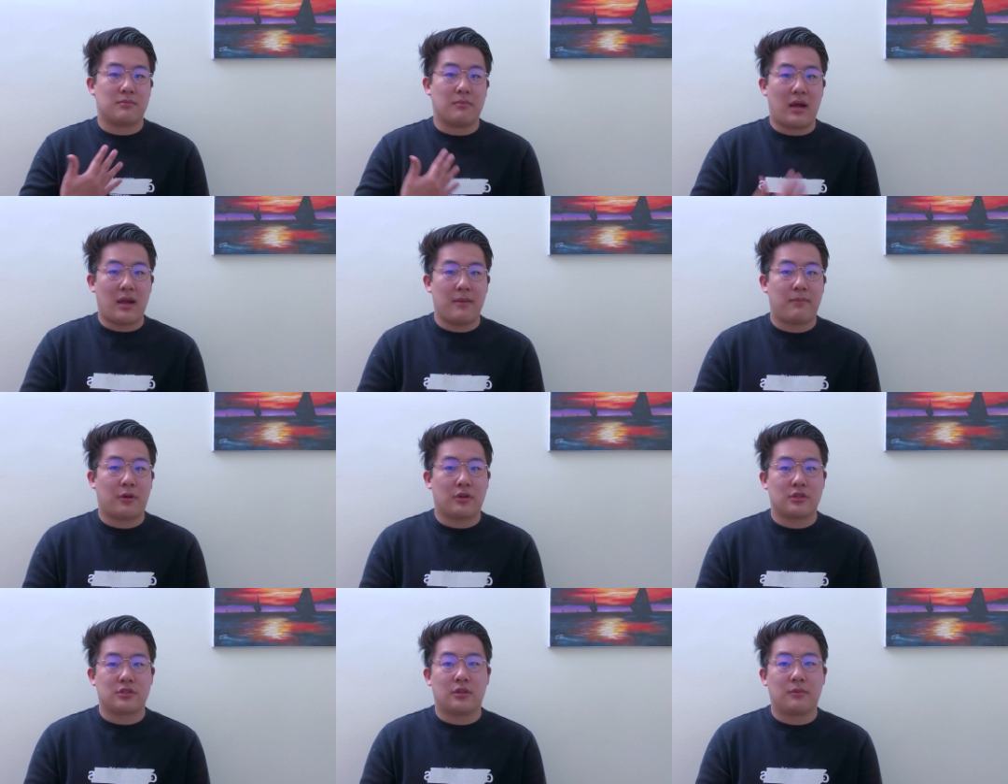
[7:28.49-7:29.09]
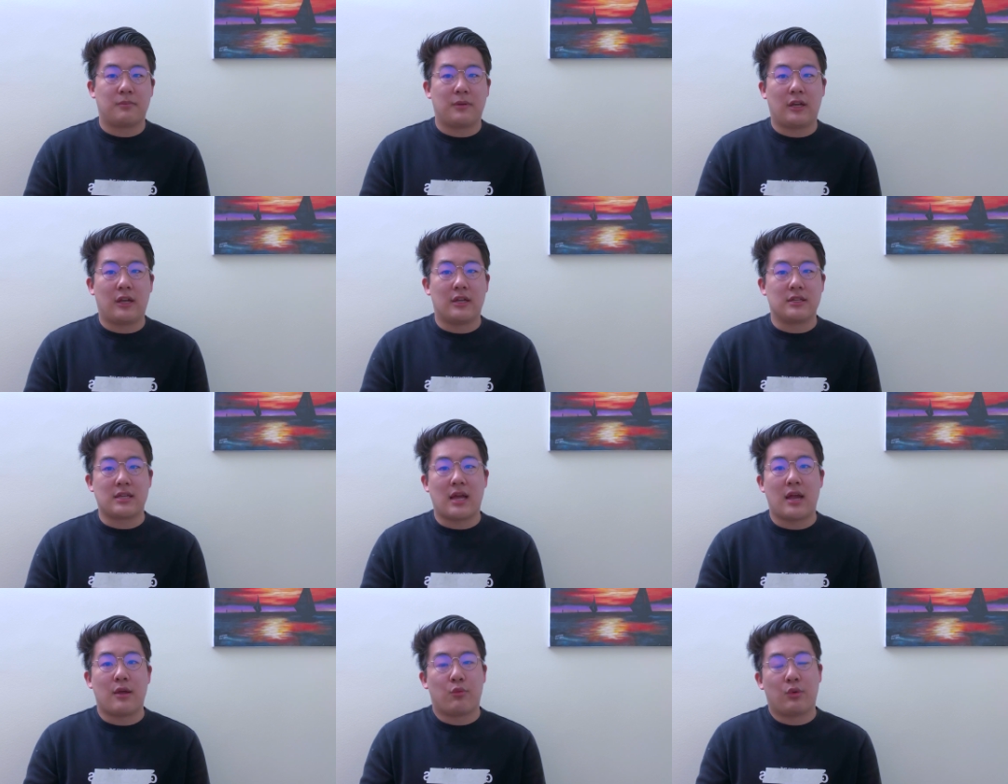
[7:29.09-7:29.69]
my personal opinion is
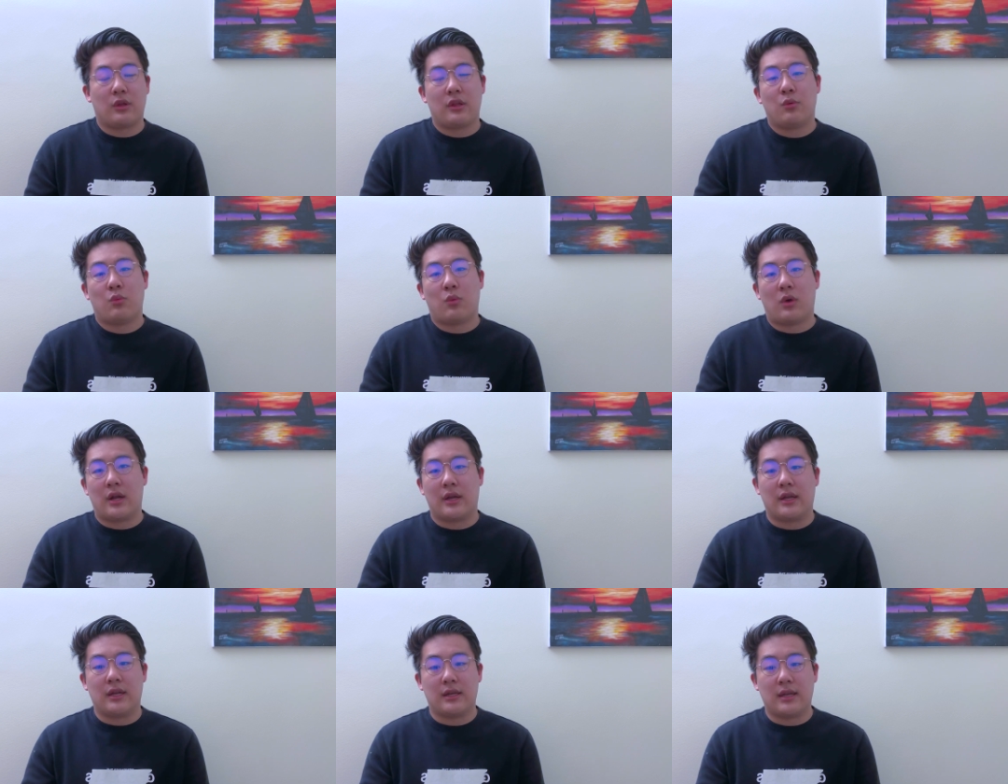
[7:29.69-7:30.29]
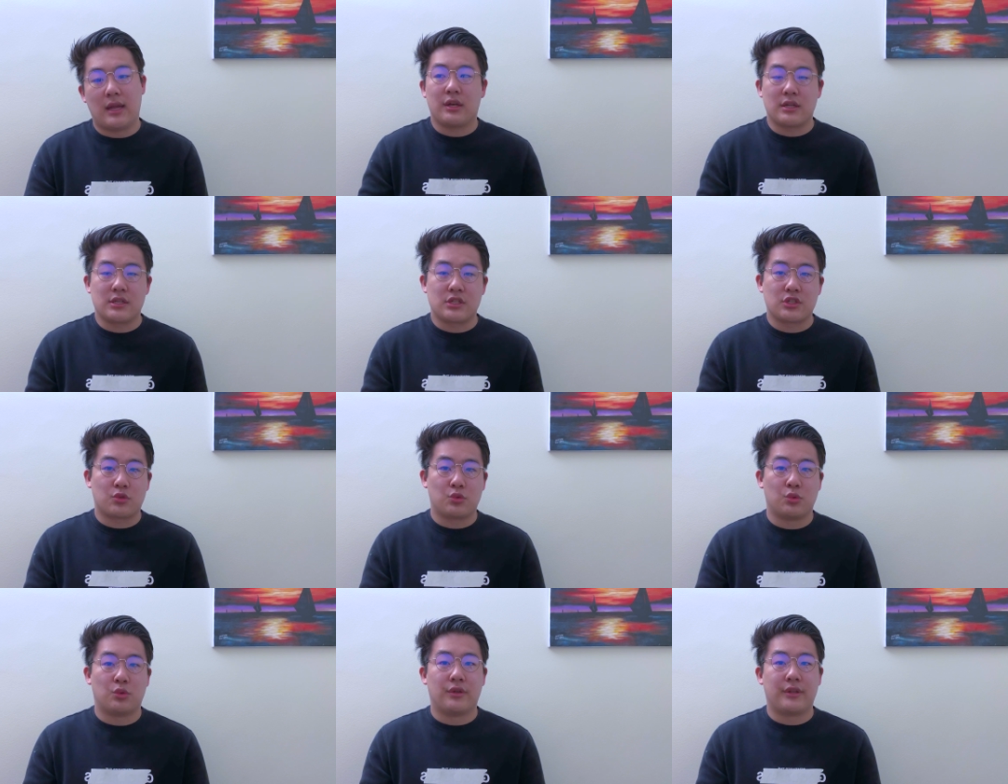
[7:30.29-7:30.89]
that I really wanted a
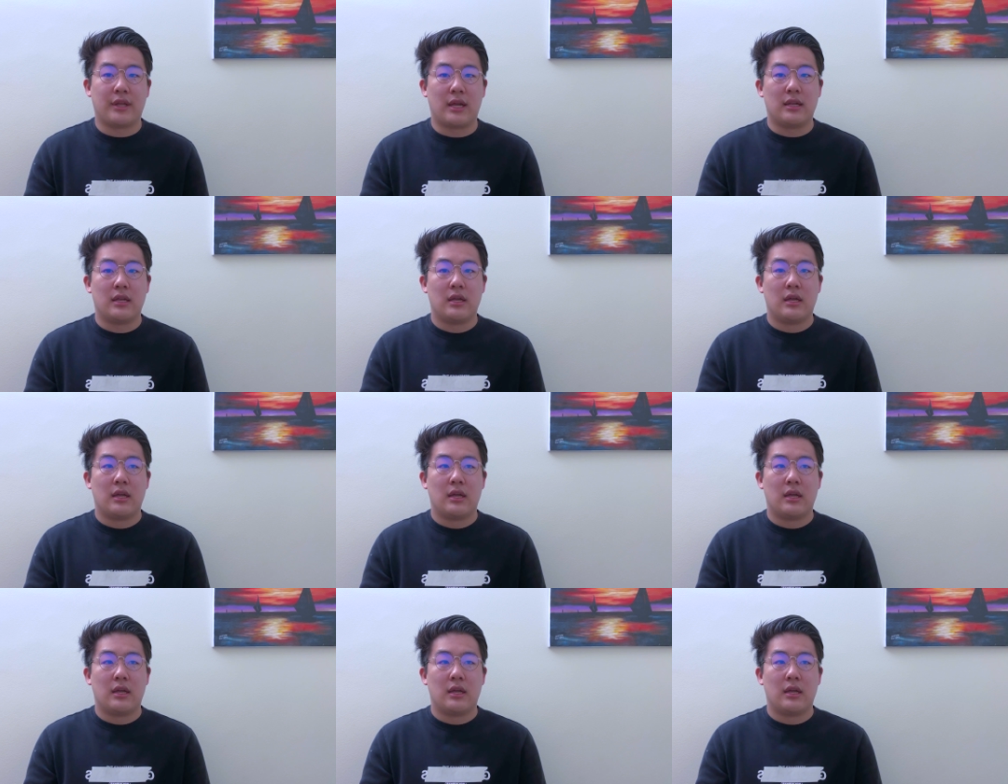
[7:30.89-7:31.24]
school that,